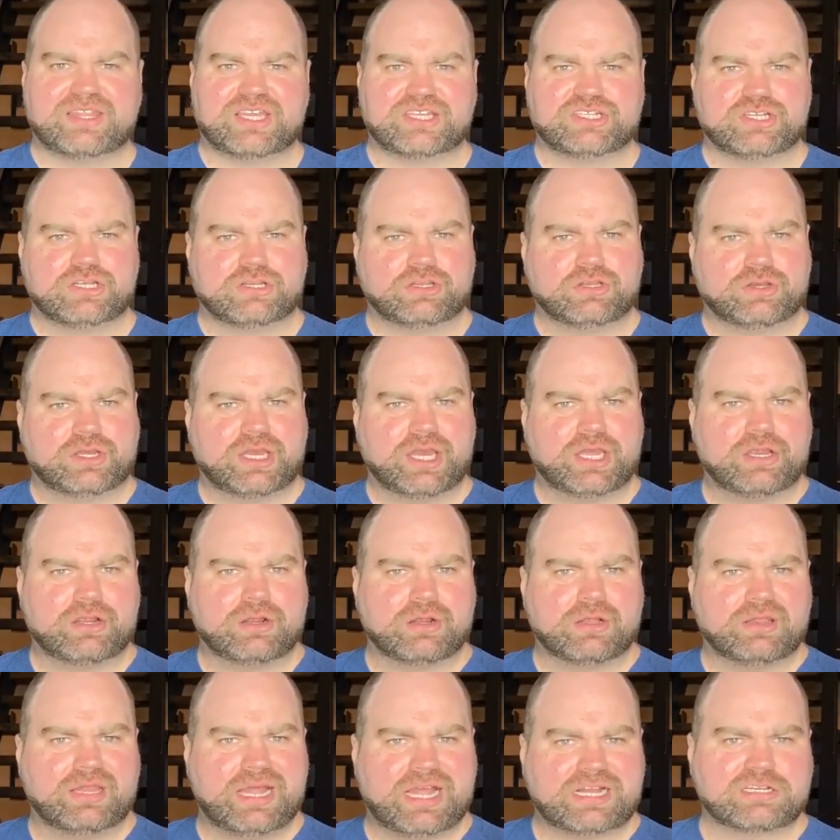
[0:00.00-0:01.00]
They should look at
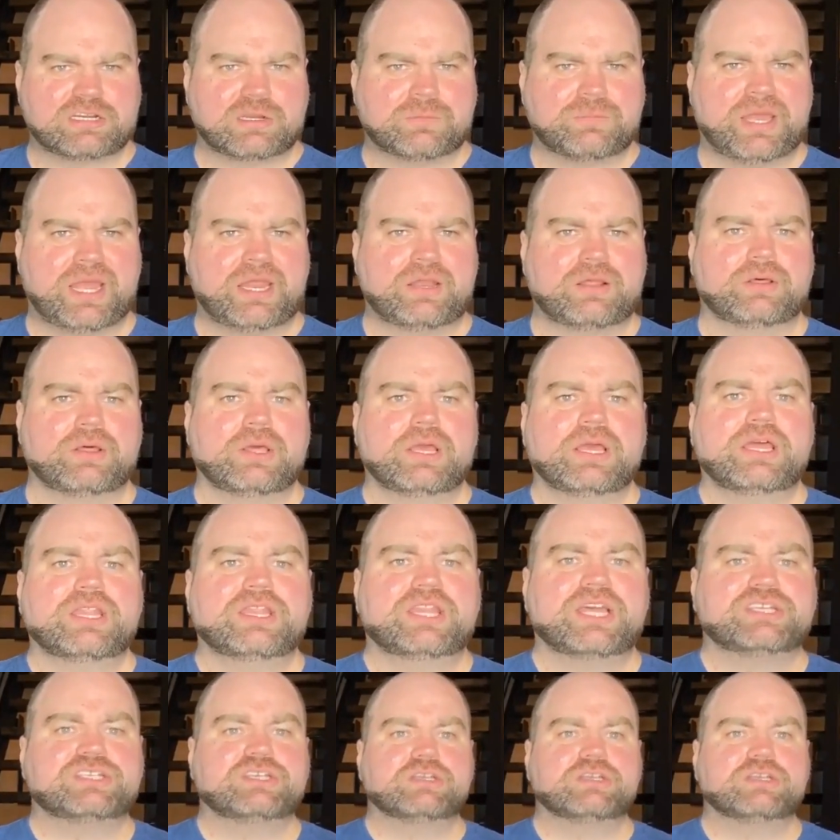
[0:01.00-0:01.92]
your electric panel. They